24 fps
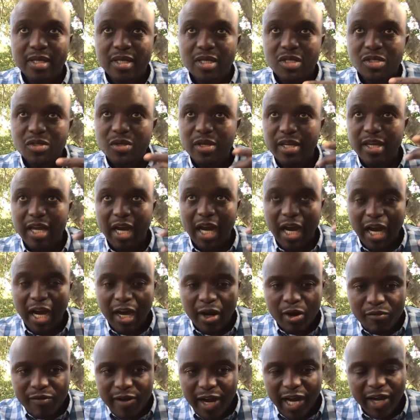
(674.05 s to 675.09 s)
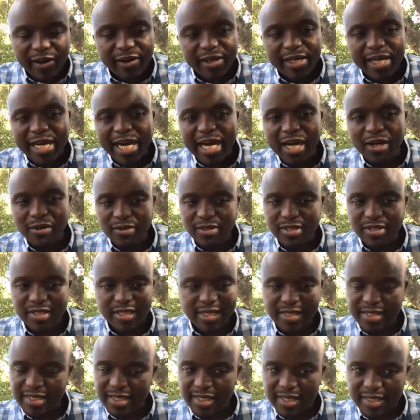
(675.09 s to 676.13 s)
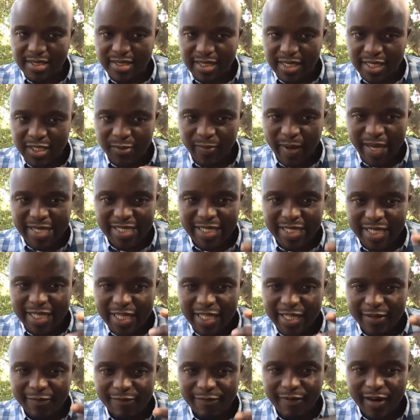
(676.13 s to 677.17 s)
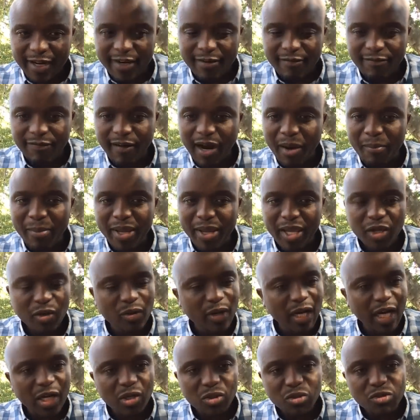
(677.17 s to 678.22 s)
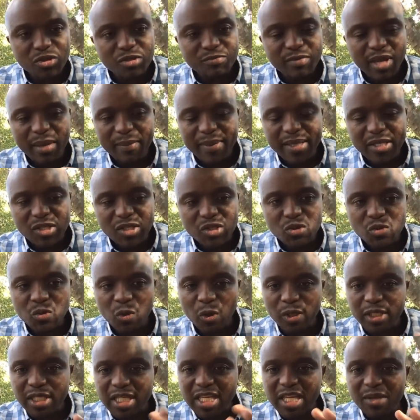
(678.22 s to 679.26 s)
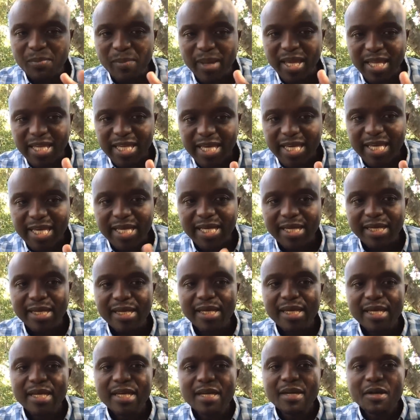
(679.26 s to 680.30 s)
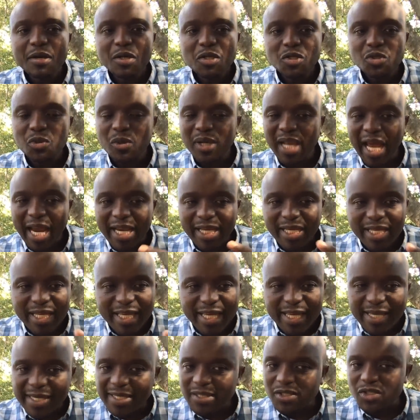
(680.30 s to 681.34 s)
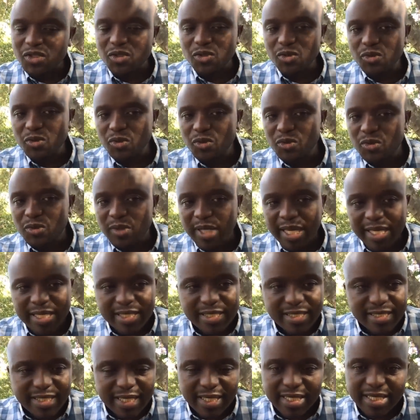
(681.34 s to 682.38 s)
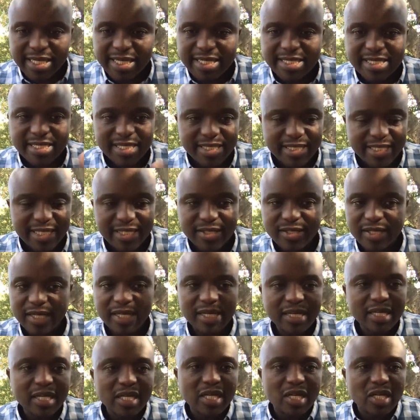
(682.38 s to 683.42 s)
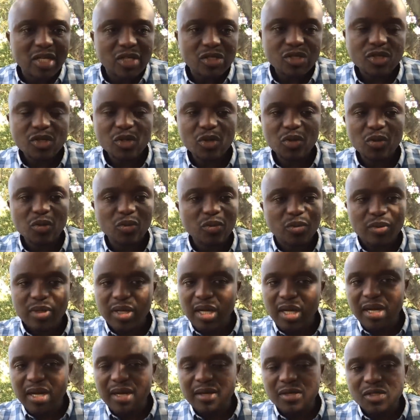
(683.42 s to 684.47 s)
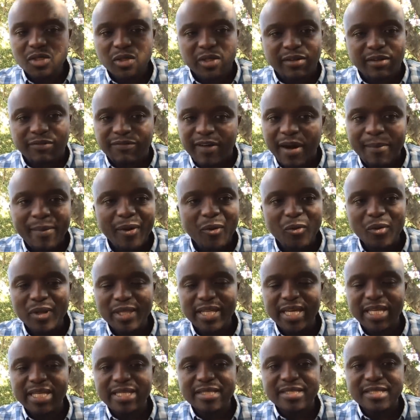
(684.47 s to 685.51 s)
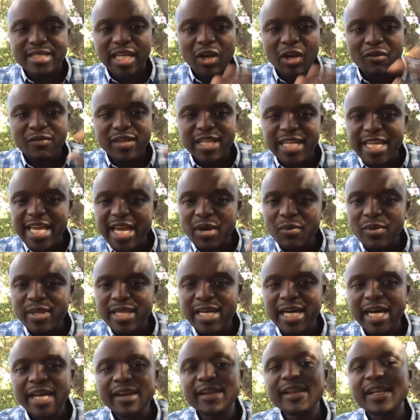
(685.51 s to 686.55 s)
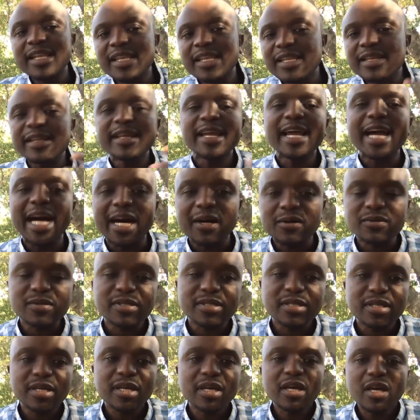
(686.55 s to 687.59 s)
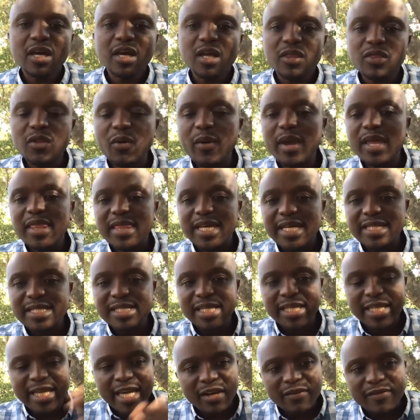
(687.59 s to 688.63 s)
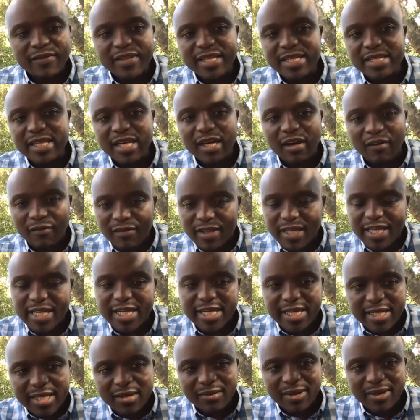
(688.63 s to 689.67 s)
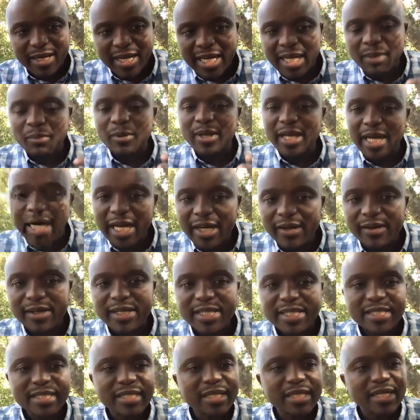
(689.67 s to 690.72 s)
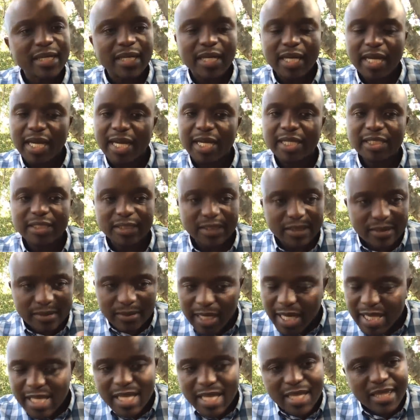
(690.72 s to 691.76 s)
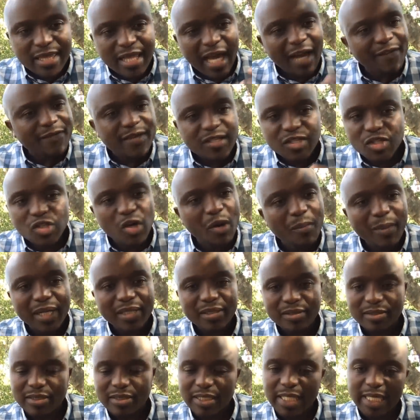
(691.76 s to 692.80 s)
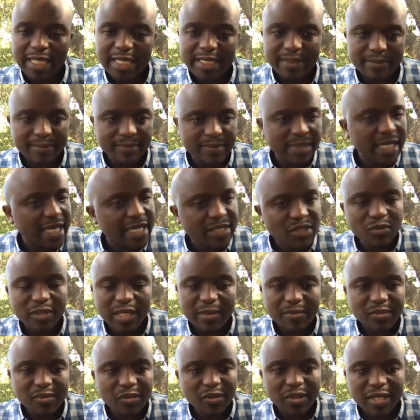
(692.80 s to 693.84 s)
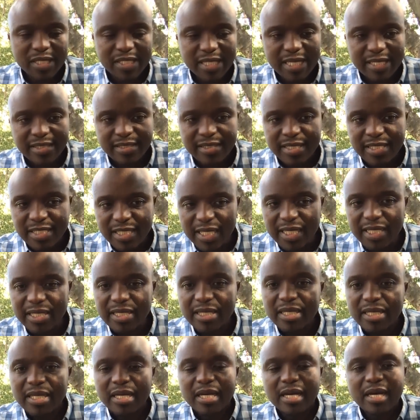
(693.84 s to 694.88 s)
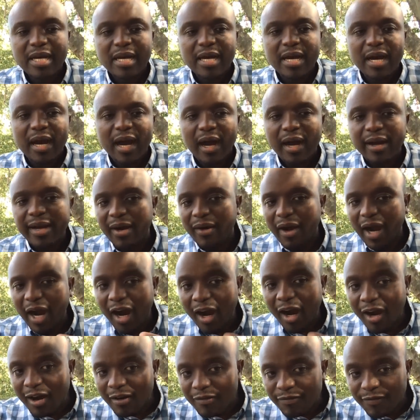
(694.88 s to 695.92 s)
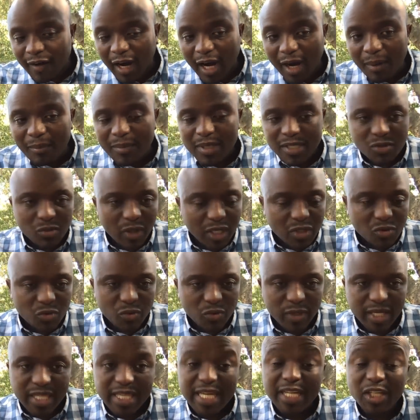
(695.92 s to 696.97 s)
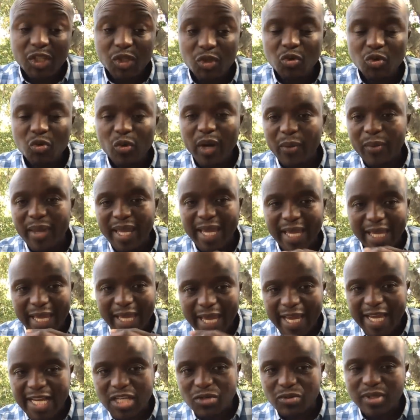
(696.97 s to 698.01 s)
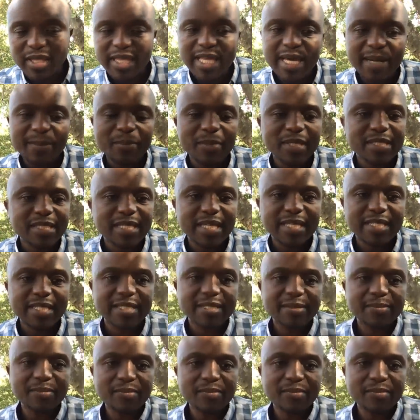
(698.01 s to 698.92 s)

so out of 100 cows, it's expected that in farming you're going to lose maybe 2 or 3 per year to lightning, to sickness, etc. So the farmer will then start off the year with 103 cows, knowing that at the end of the year they will end up with the hundreds, and then life is normal to them. So essentially, now our farmers, what we then do when we engage with them is that